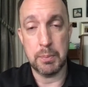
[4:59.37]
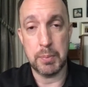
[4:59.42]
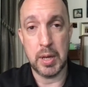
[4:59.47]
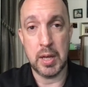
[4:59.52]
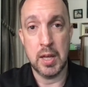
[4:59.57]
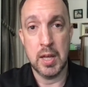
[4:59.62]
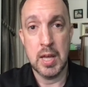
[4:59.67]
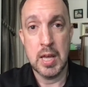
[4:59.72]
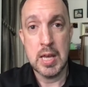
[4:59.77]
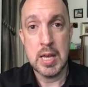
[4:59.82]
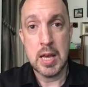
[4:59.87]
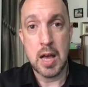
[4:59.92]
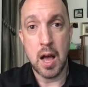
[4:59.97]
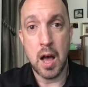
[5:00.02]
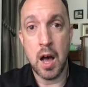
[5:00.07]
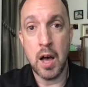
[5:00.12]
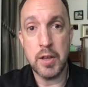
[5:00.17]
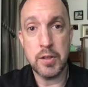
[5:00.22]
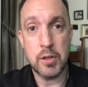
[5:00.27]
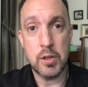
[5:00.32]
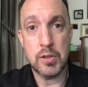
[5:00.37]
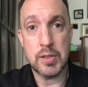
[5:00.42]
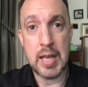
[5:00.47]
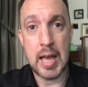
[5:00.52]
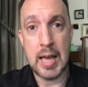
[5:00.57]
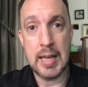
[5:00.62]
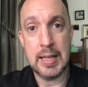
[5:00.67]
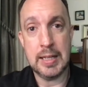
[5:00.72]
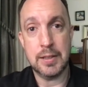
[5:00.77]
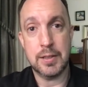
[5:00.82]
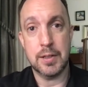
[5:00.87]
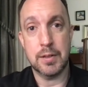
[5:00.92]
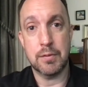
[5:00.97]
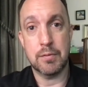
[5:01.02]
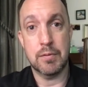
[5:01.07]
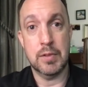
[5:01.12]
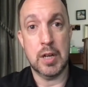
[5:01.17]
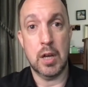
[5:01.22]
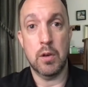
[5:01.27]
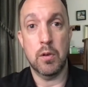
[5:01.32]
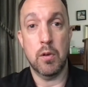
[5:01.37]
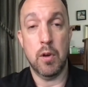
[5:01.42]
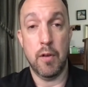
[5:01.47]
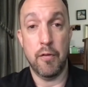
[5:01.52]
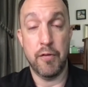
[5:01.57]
But I use that, and it's a a